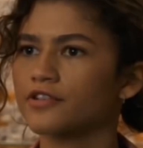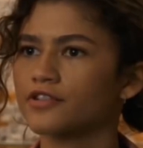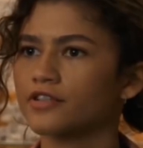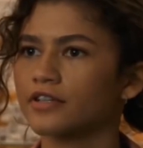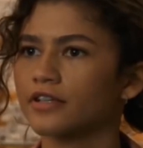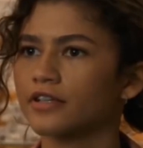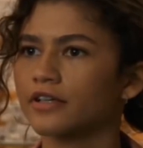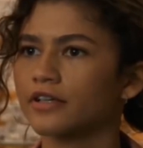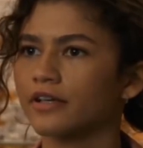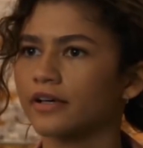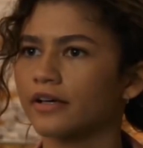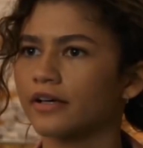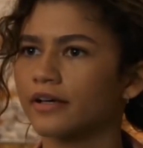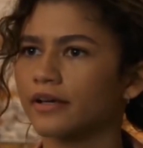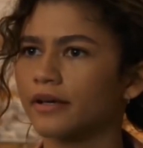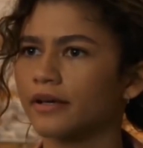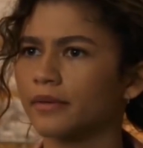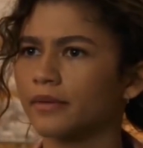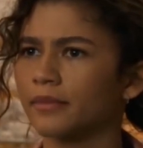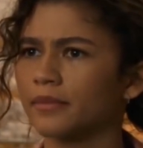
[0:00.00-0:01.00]
by another
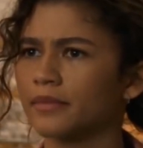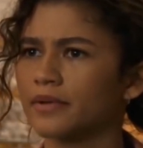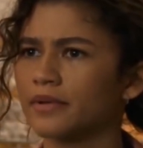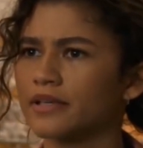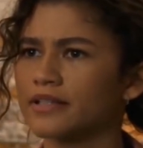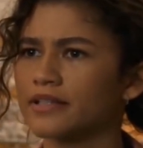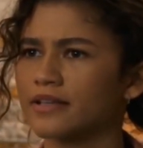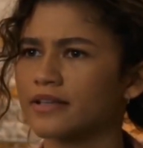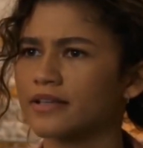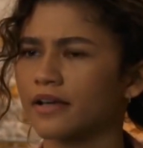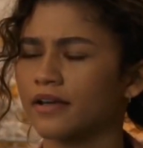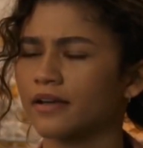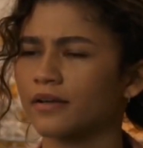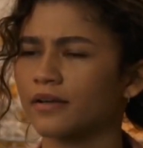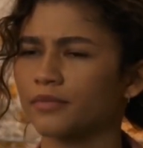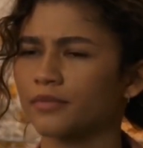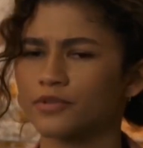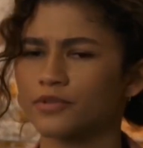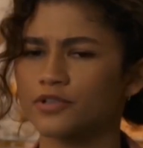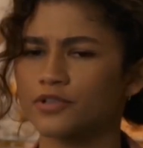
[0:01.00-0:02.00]
man.
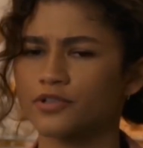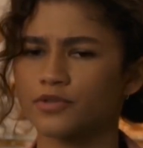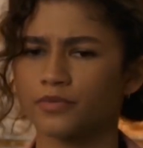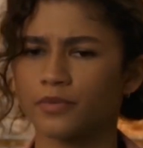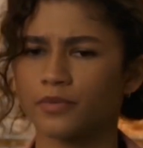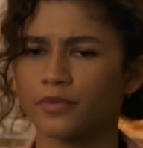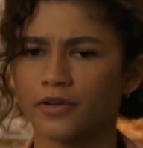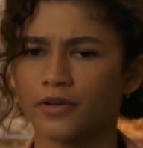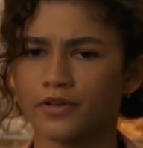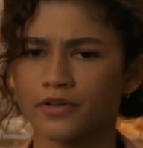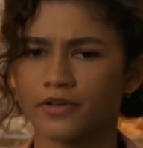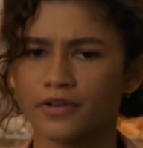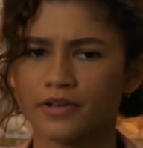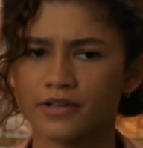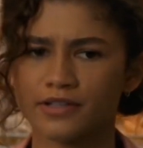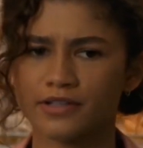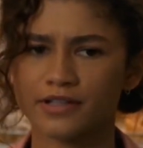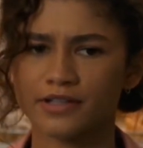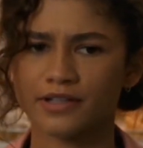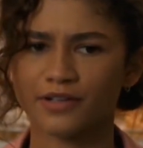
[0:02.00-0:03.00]
He wrapped his arm
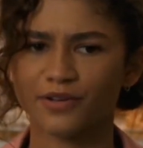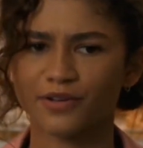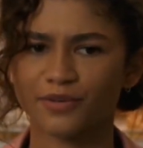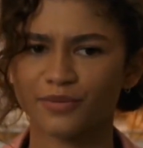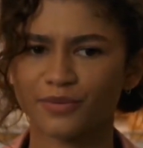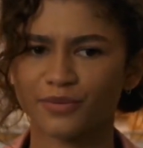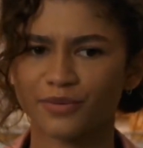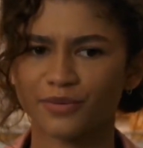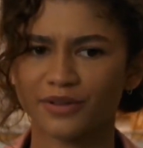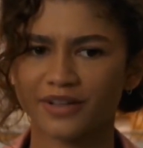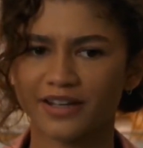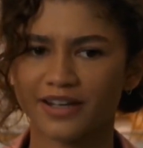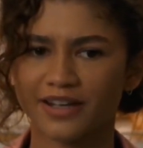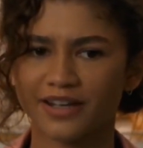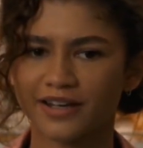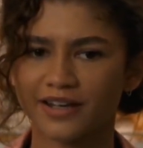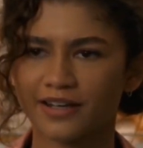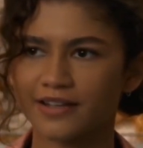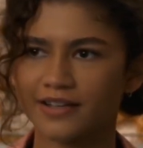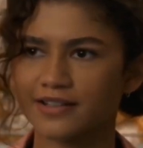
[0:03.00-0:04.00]
around her and
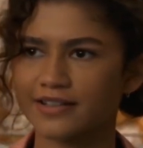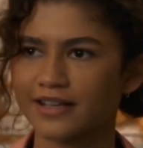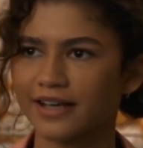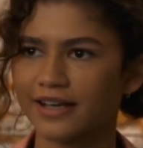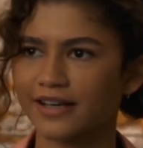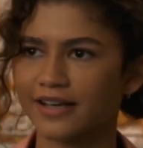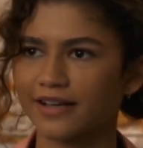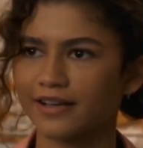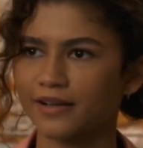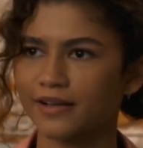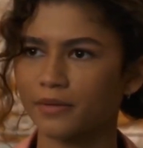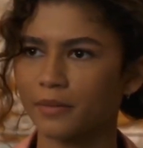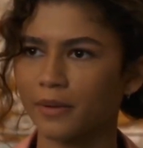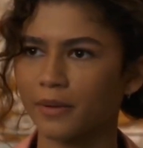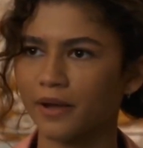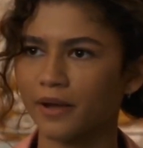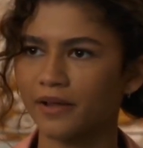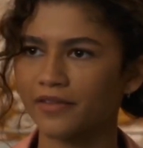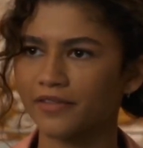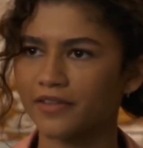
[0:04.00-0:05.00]
kissed her
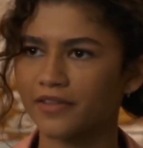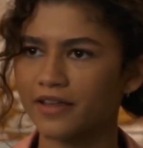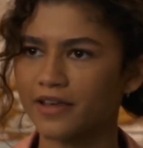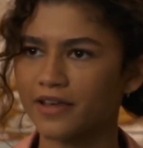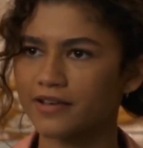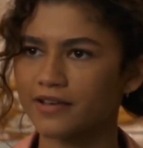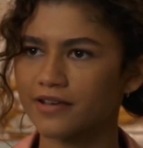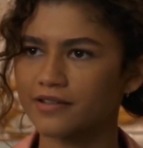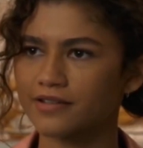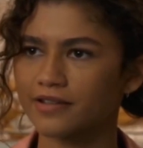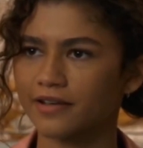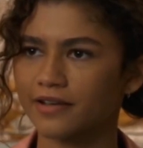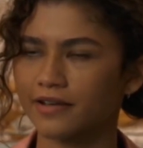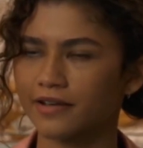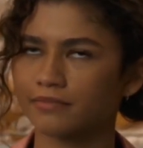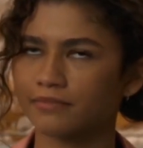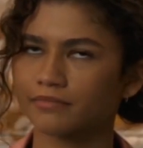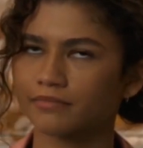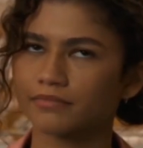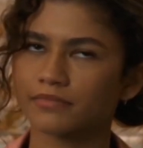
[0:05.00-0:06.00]
as the two
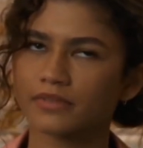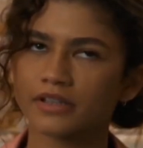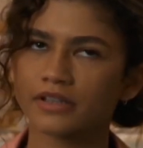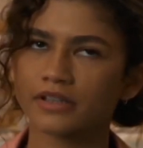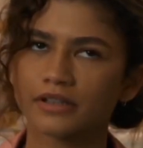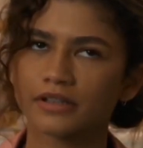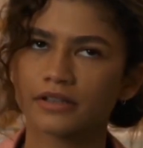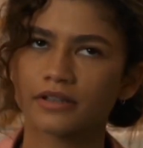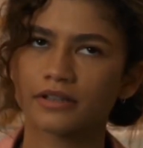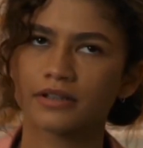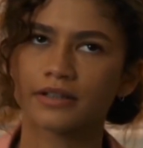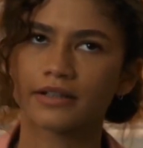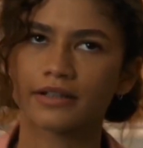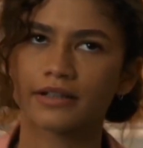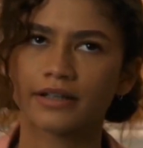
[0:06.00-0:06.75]
locked hands.